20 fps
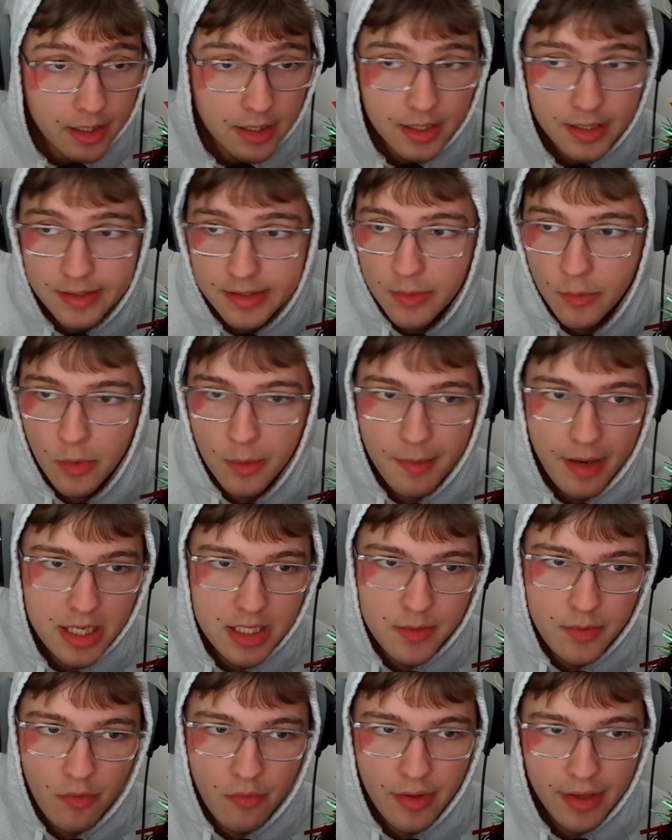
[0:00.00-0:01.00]
because it reminds
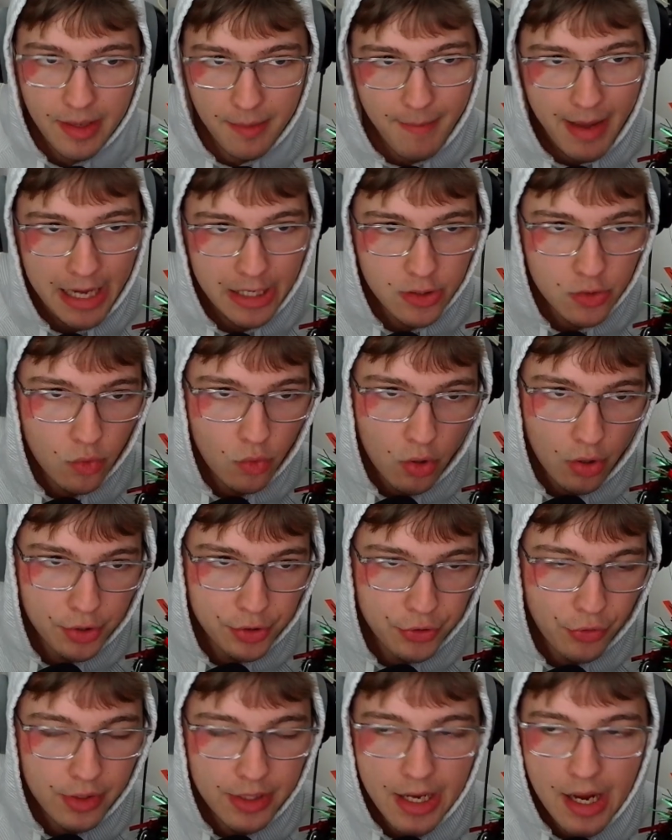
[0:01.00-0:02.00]
me of like a magical
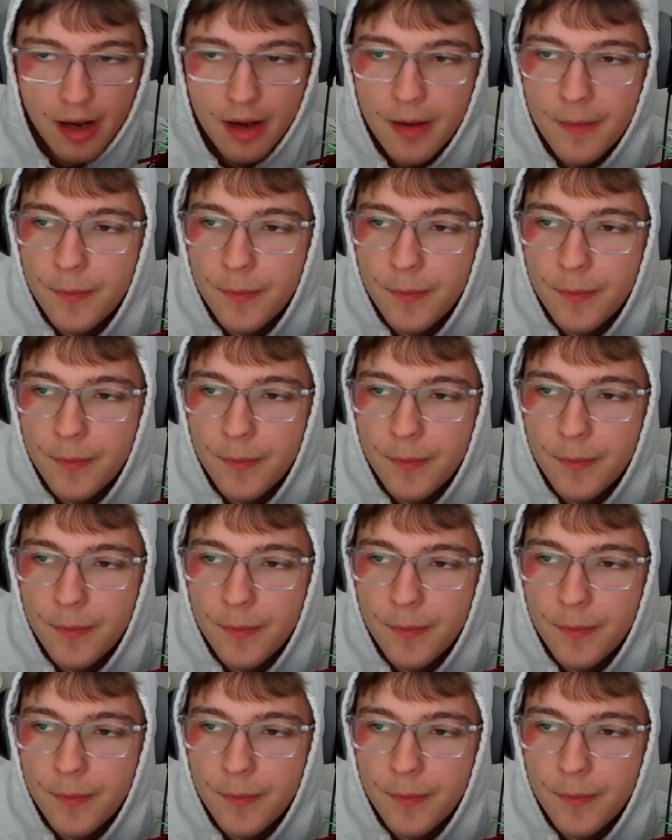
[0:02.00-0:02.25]
archer deck.